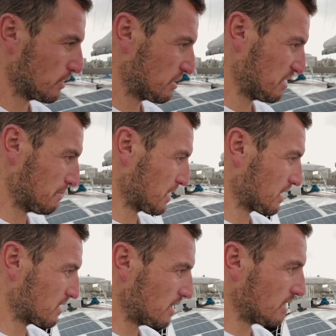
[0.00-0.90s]
just in a
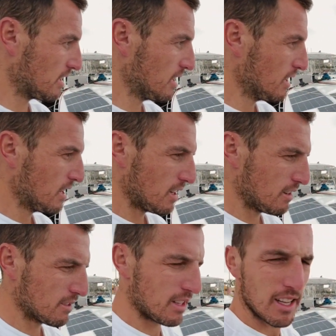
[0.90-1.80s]
magazine,
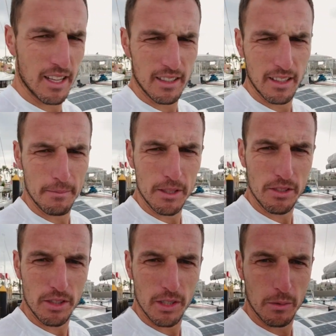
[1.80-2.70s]
I was like, I'm not
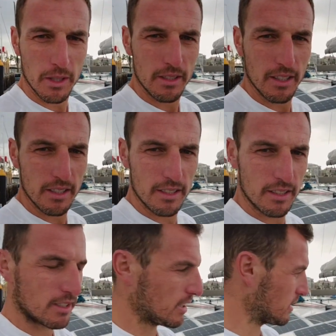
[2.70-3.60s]
sure what
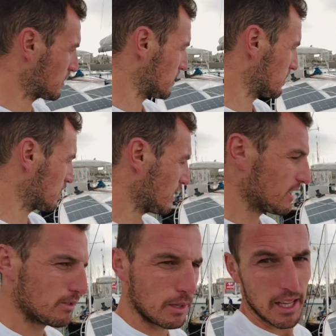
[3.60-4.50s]
this is. Is it like, do